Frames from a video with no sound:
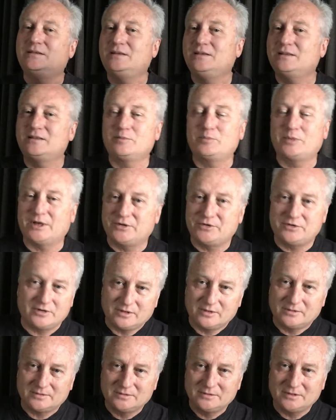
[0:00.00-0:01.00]
need the
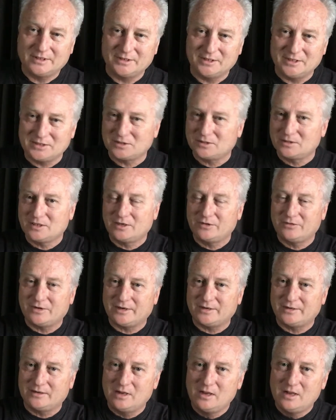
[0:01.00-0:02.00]
battery. A diesel can
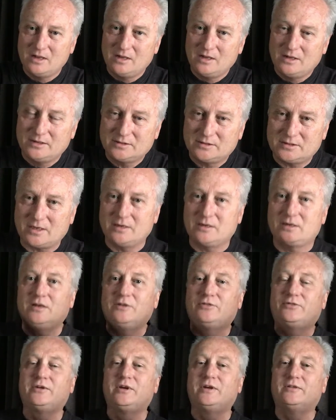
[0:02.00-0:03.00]
run
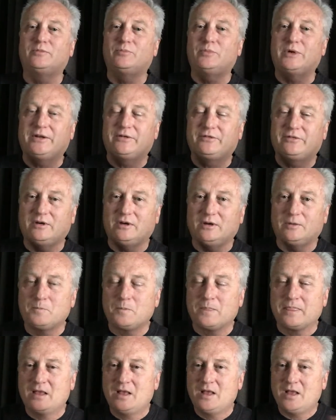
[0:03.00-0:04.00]
totally free of a battery.
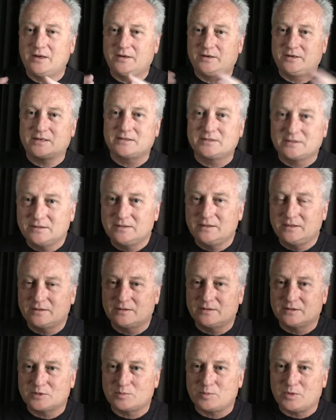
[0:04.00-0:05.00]
It doesn't
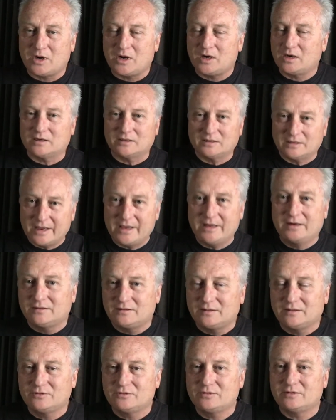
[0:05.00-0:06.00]
need the spark,
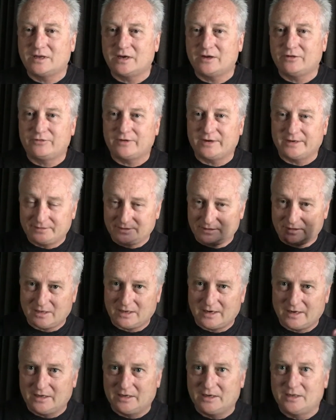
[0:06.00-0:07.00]
anything to that effect. It
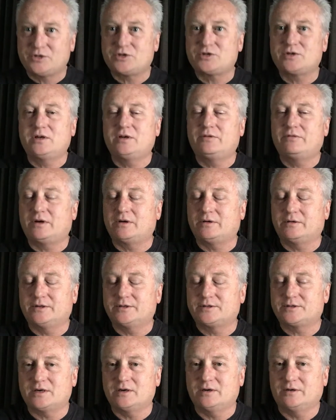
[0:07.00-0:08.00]
can literally run on
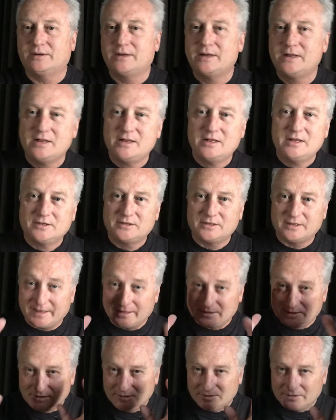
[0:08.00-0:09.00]
its own. So
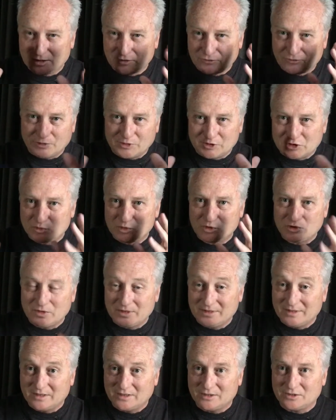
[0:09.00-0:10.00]
that's the difference
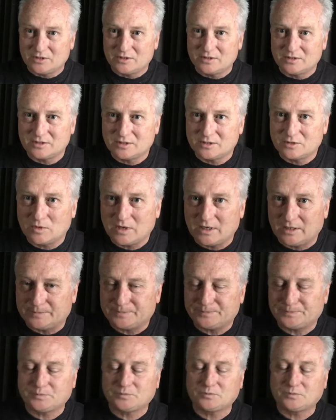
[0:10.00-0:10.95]
between the engines as well.